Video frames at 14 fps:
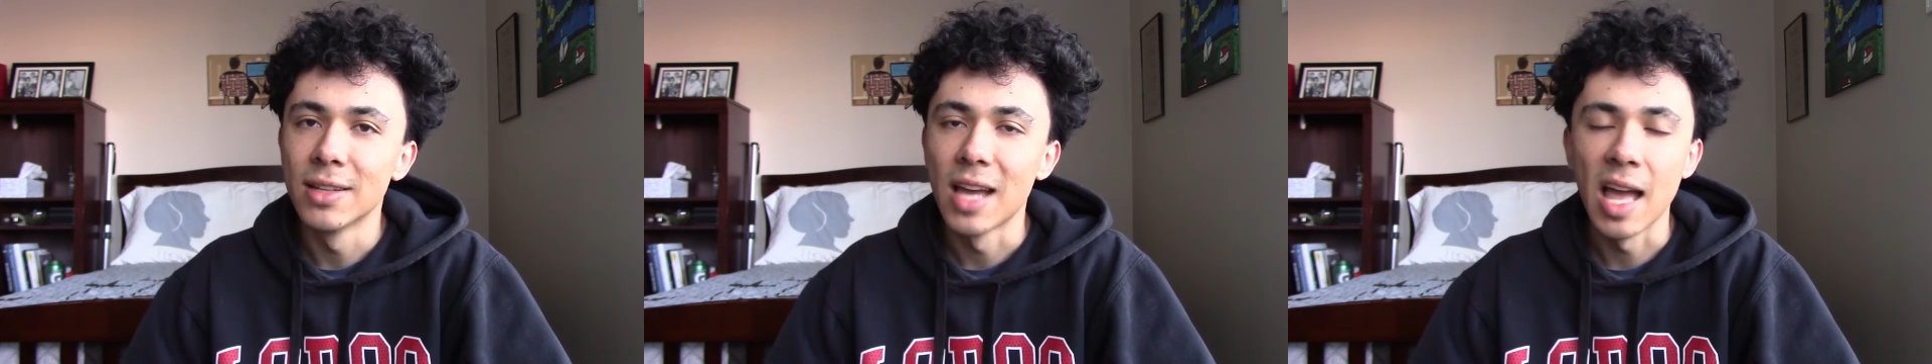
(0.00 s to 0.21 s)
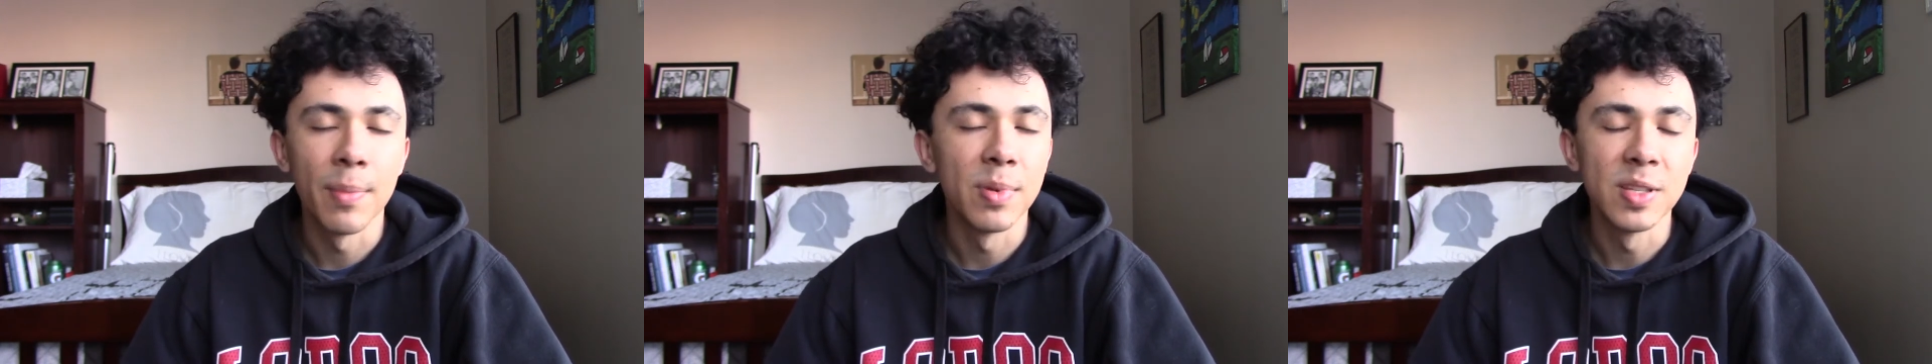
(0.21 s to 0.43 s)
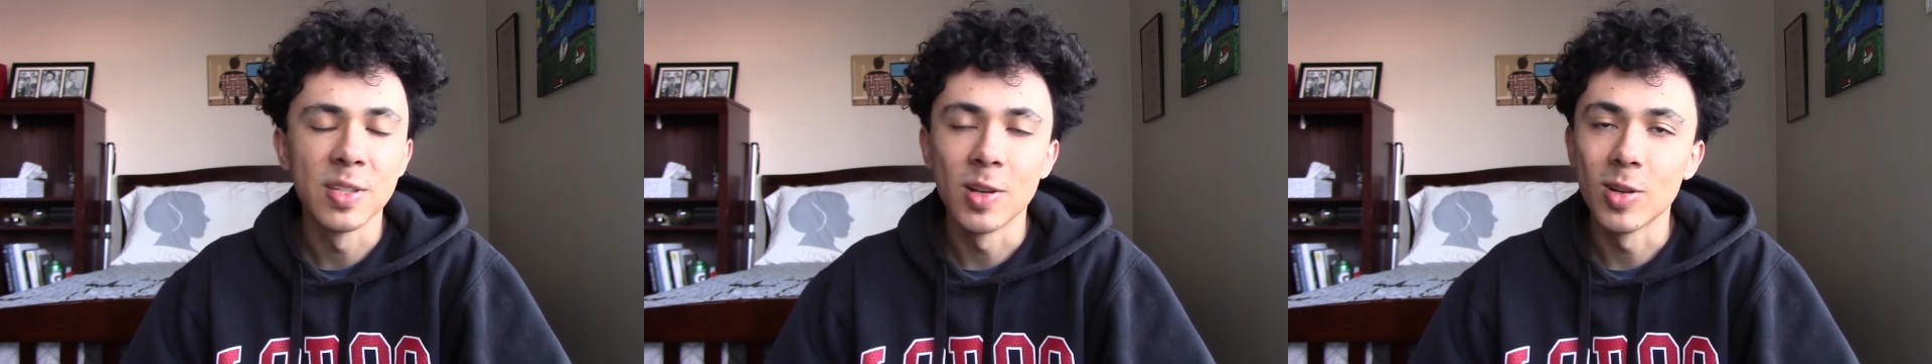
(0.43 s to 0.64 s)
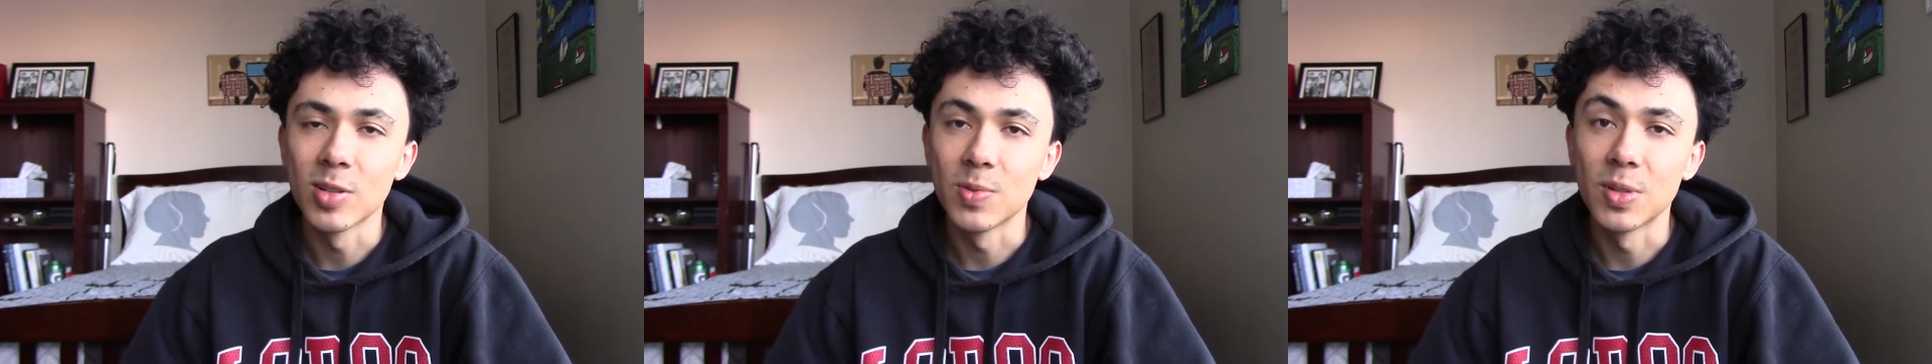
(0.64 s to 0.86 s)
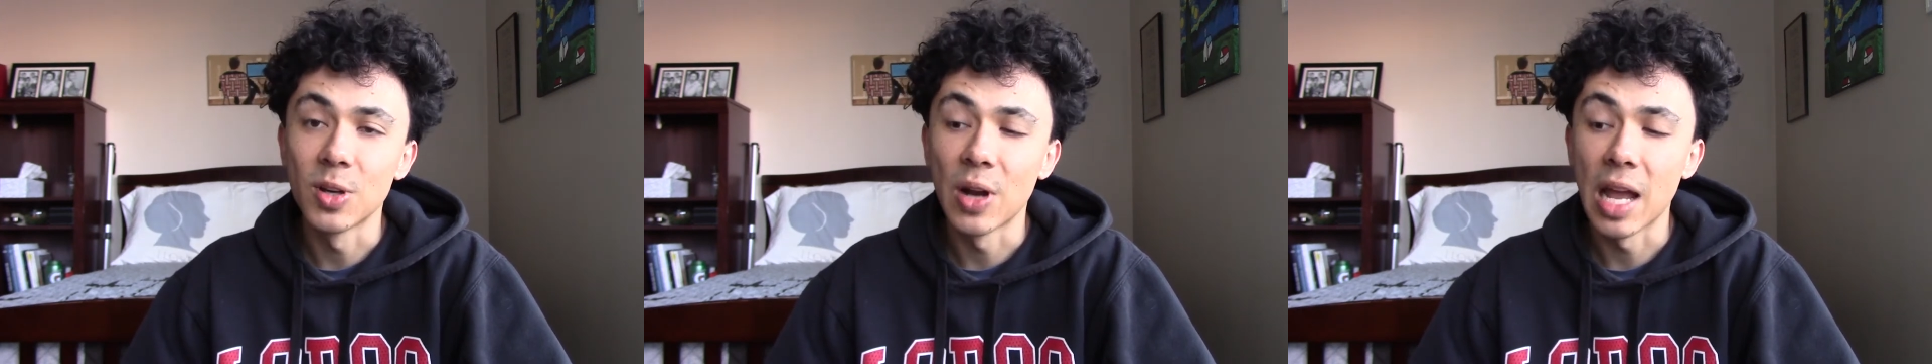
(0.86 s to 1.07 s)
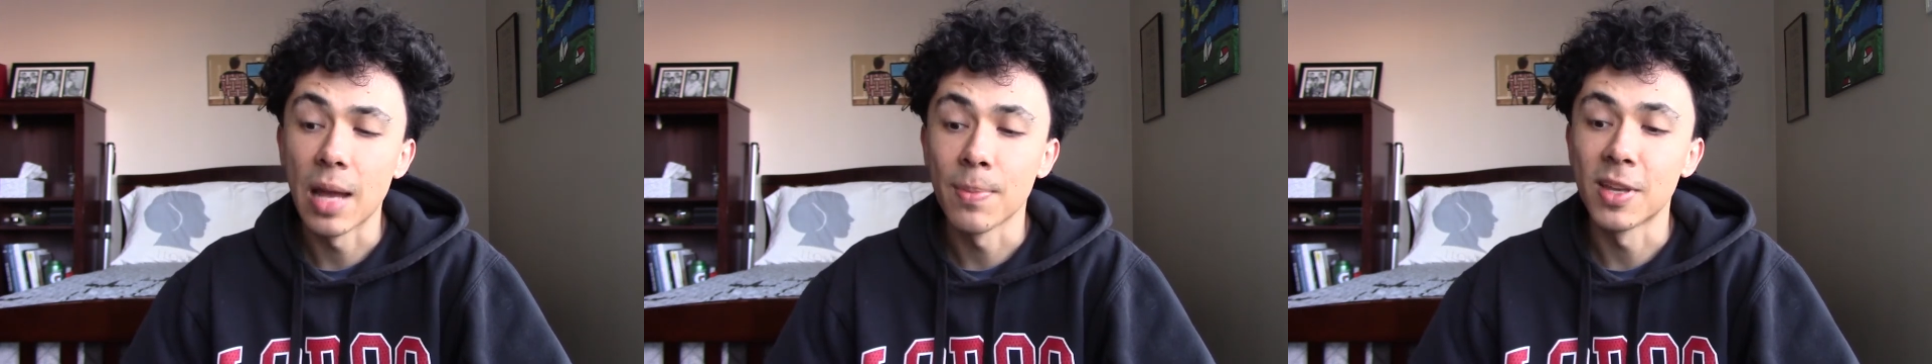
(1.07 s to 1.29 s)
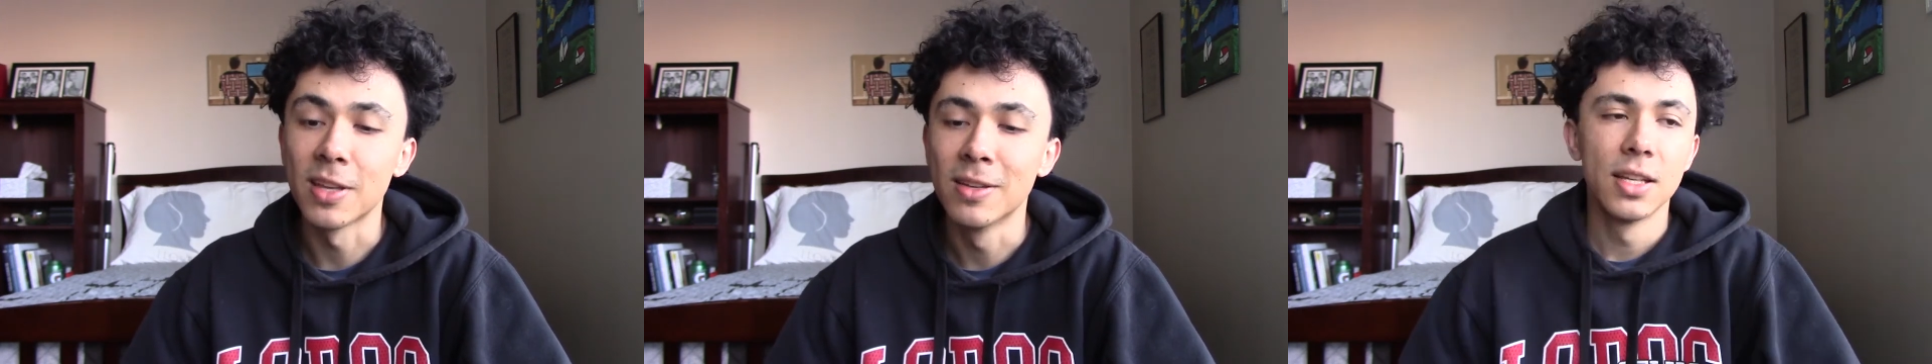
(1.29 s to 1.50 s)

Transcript: happy songs when you're happy.